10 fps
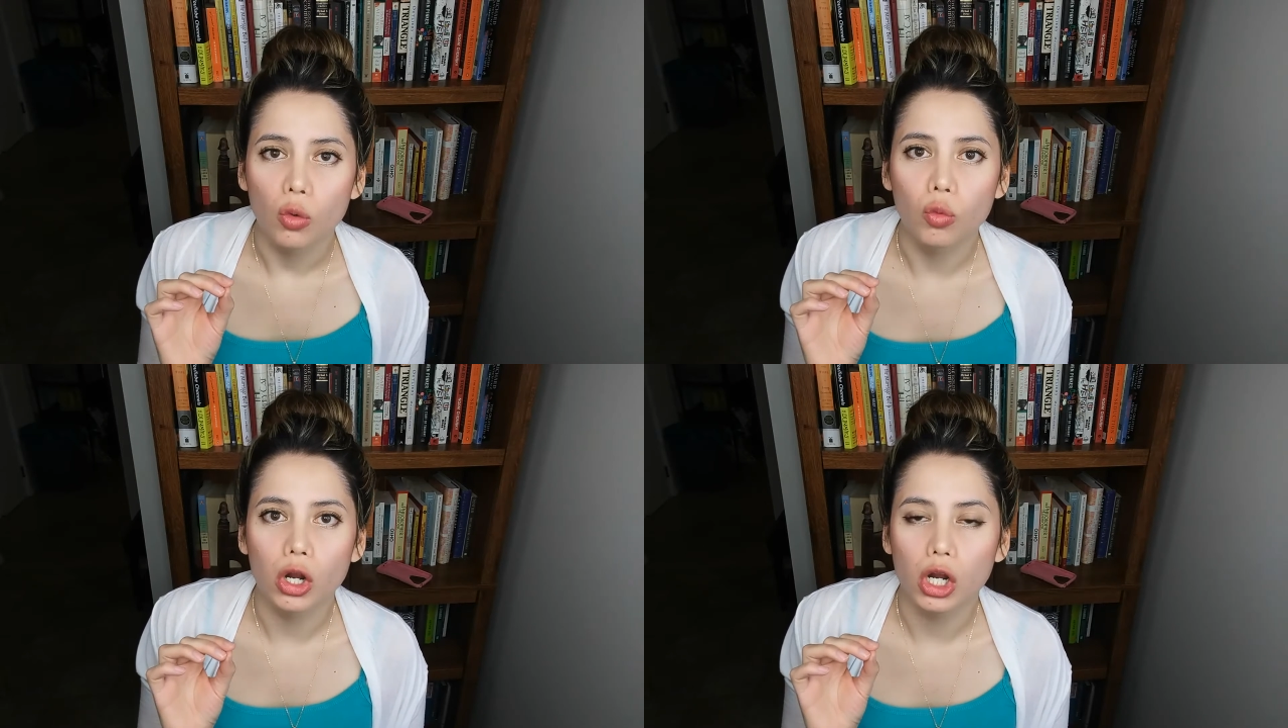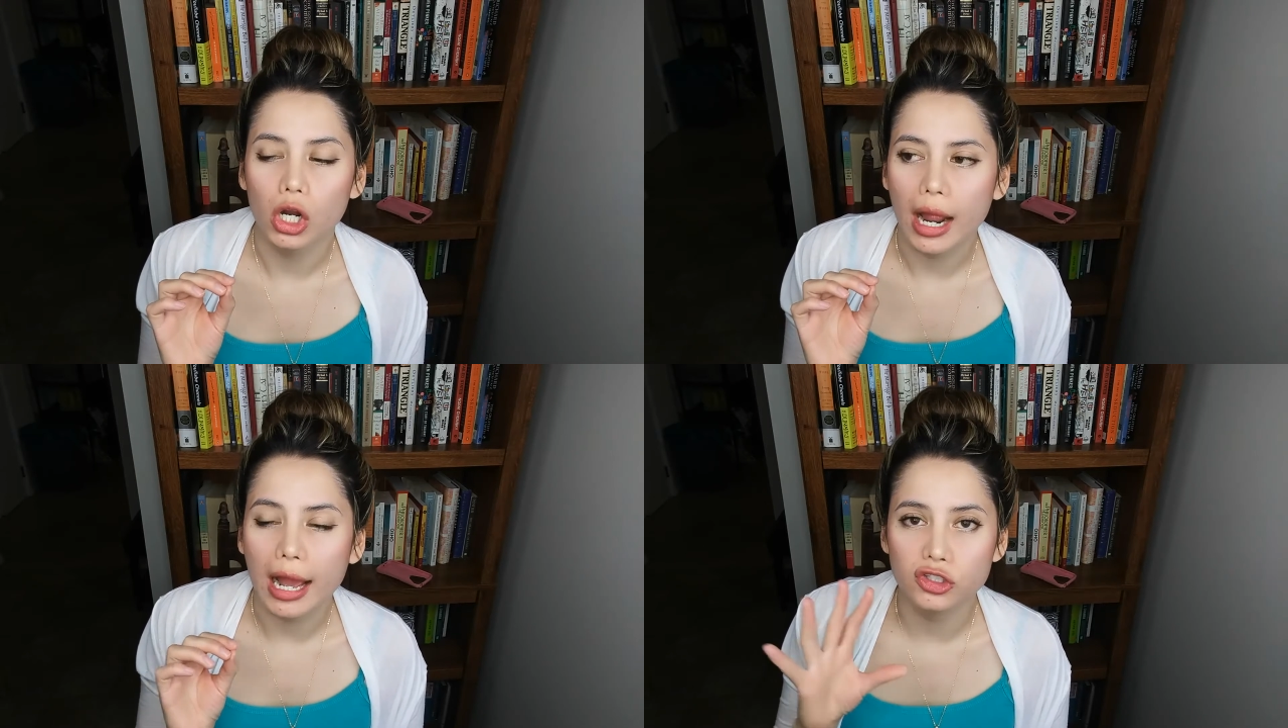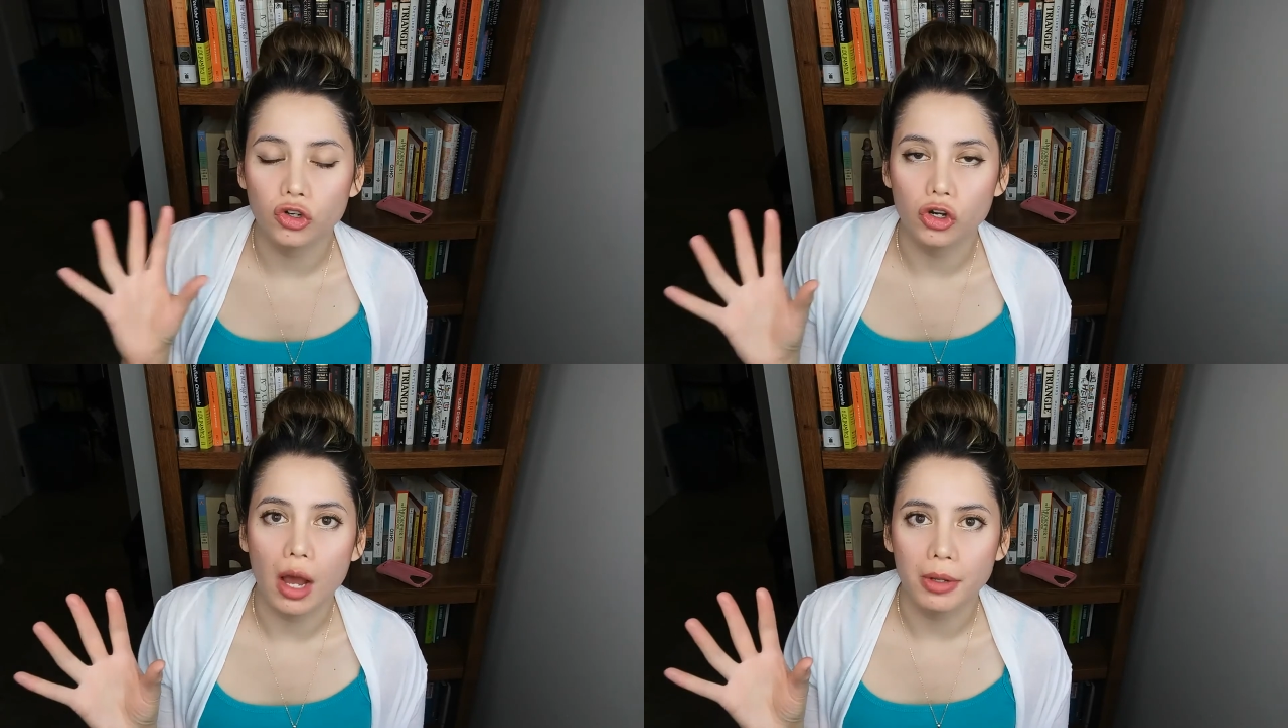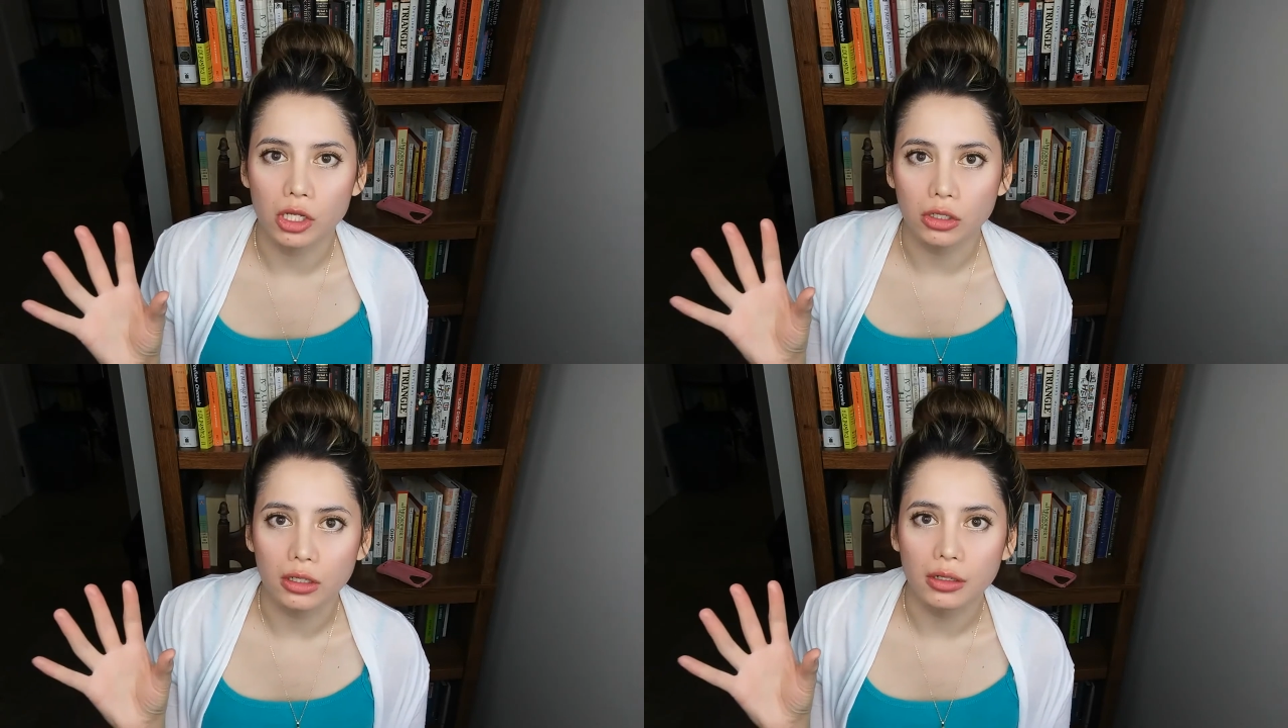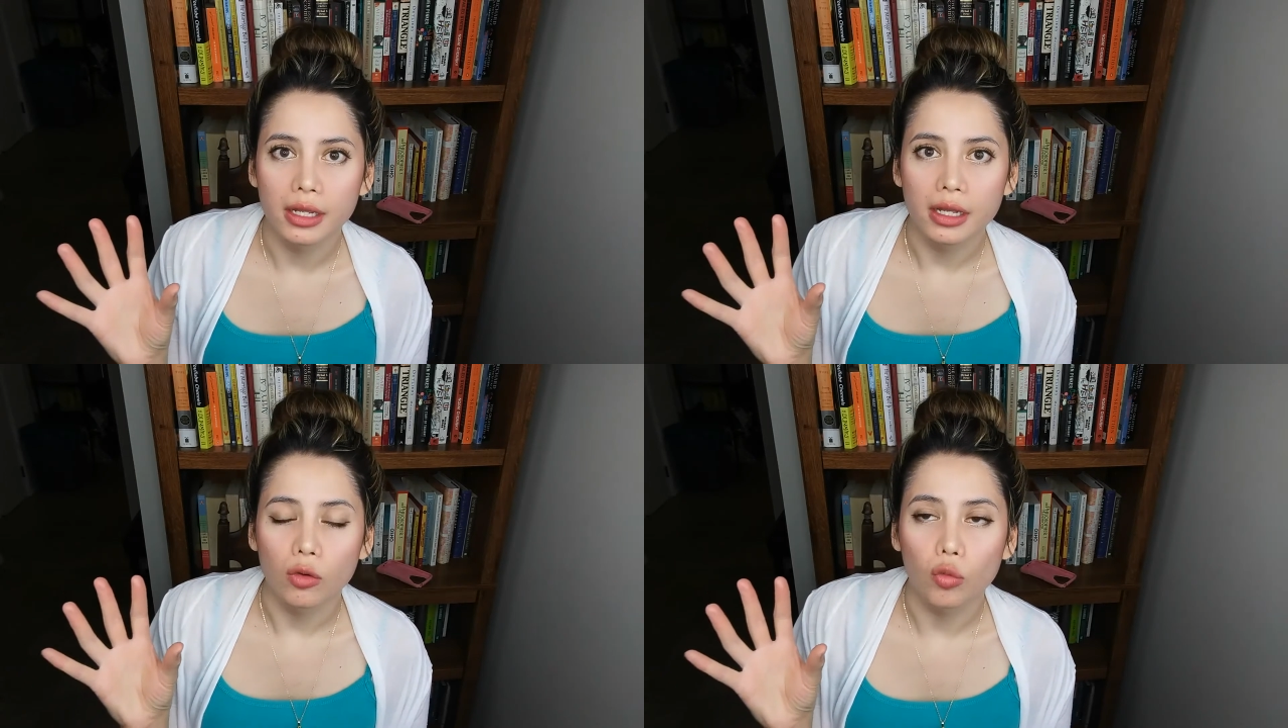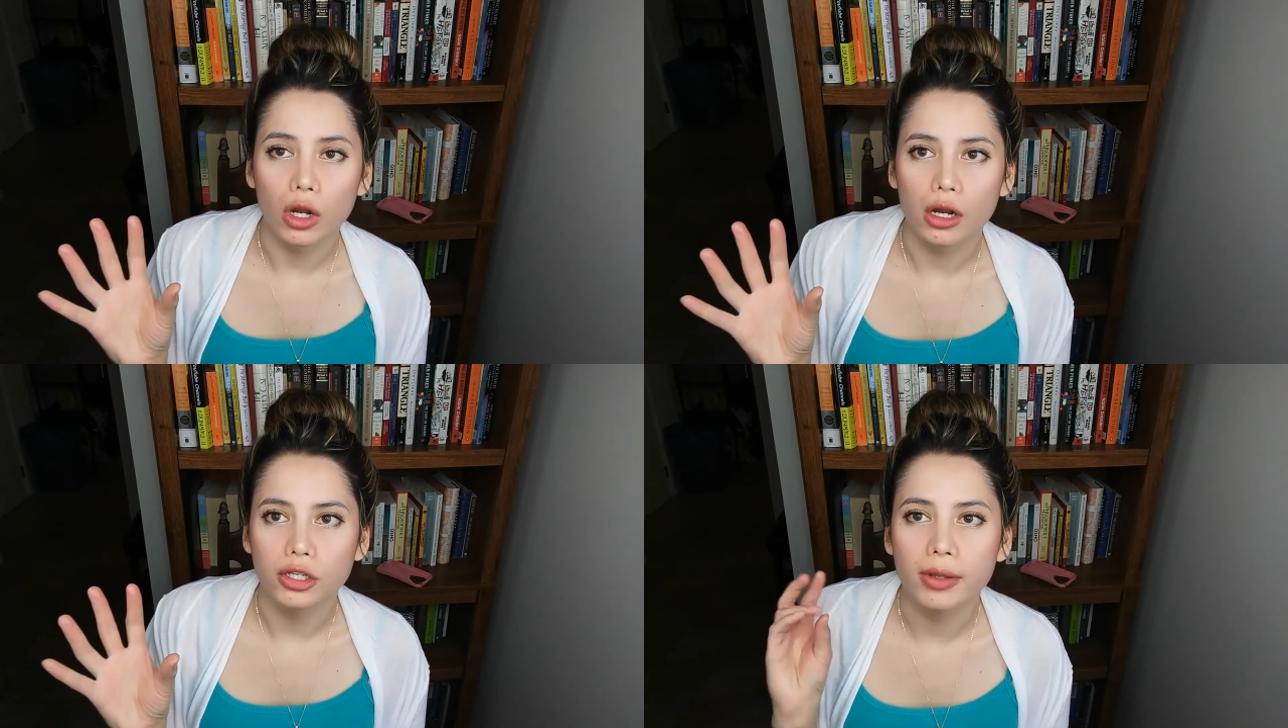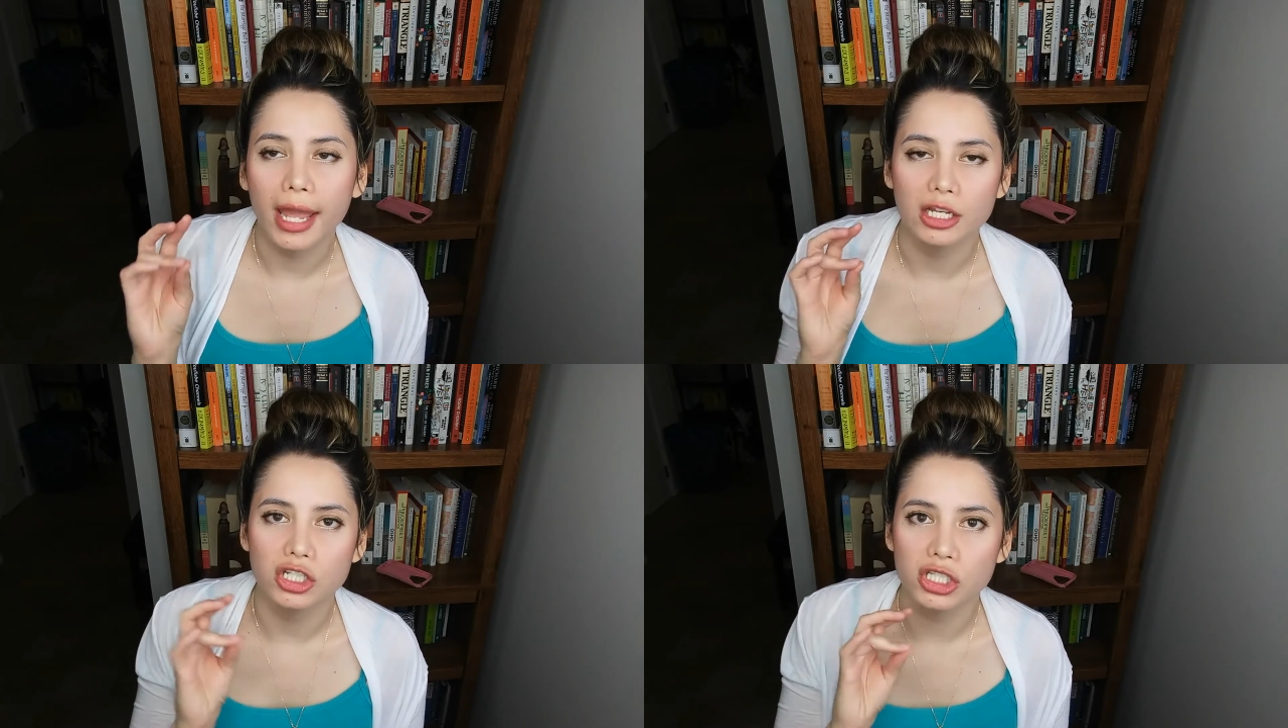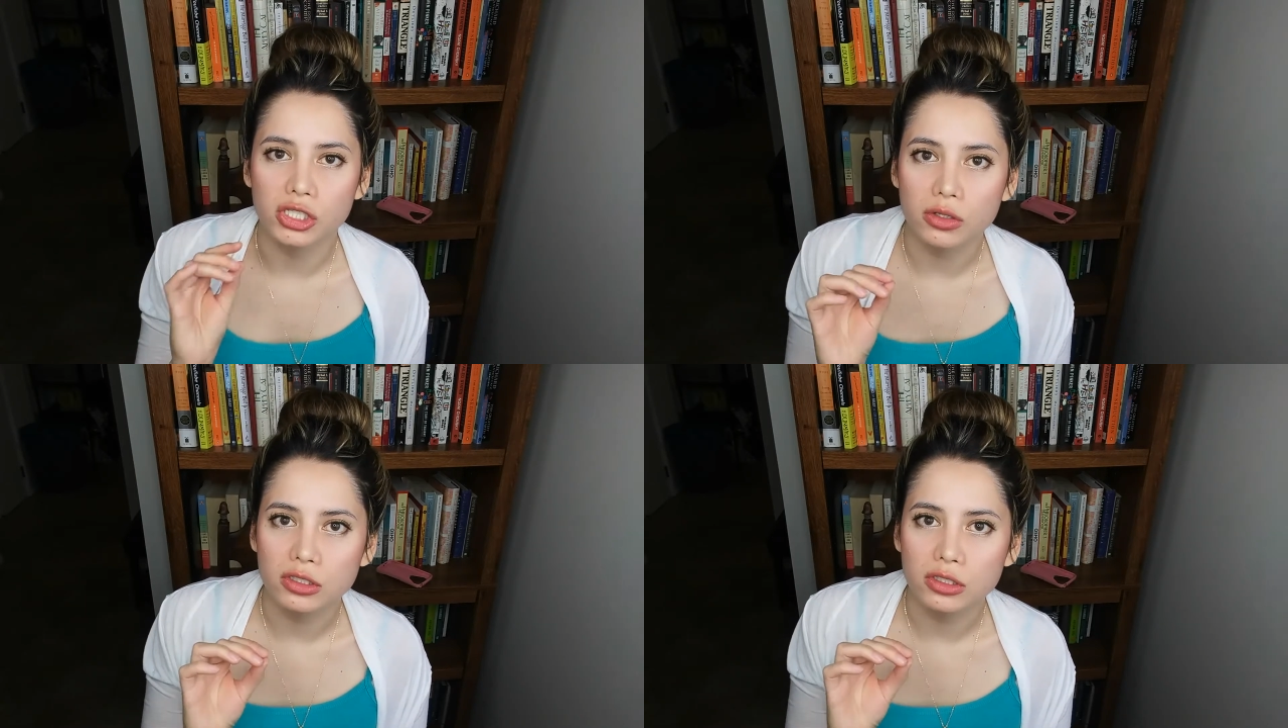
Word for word: were astronomical where you can't just